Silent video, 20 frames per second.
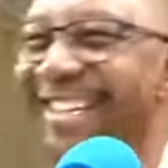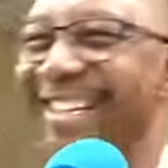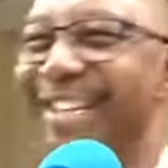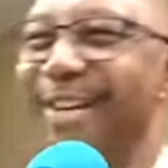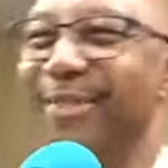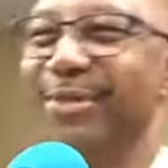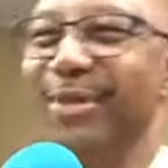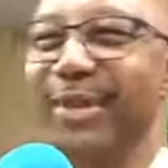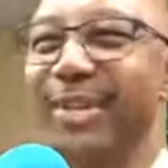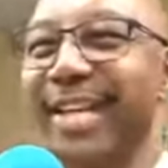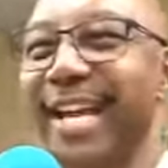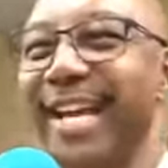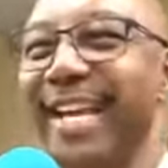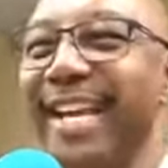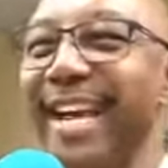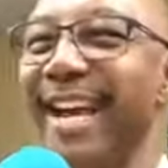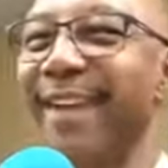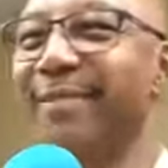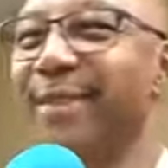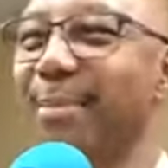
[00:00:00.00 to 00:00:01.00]
if you
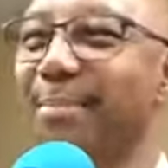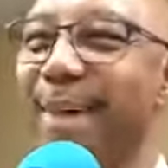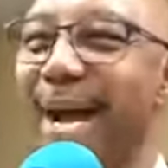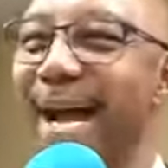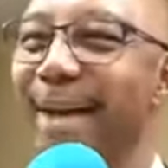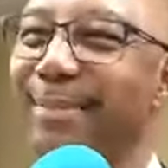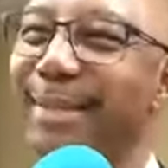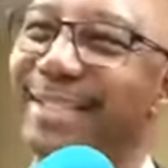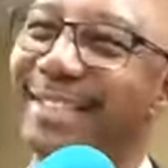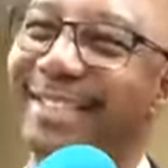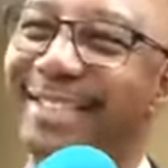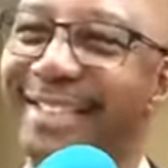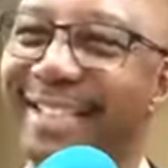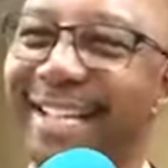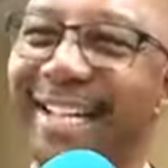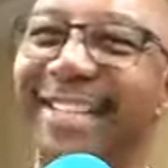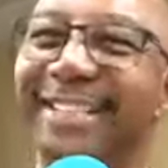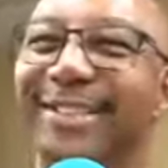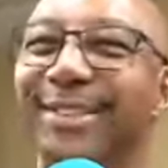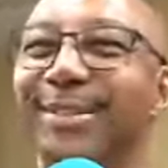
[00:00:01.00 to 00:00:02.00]
can't have your Bible at the
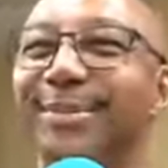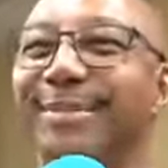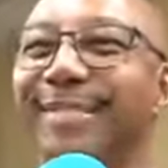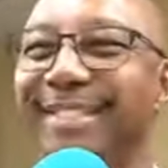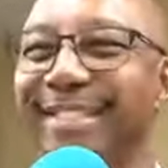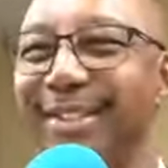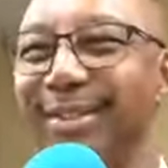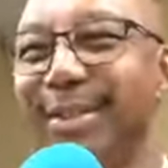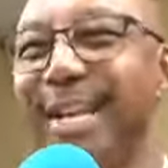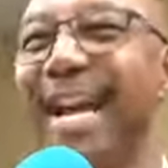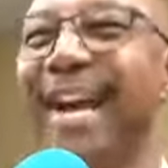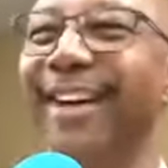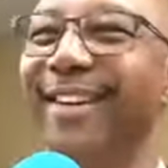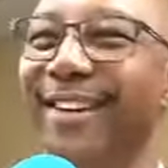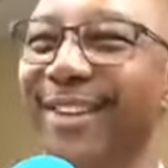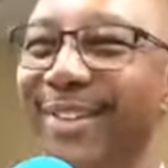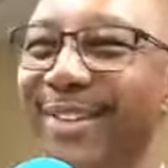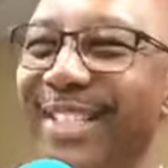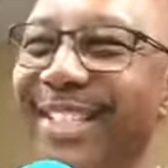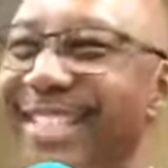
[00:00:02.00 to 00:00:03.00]
desk, you, you
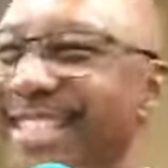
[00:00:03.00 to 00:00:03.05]
download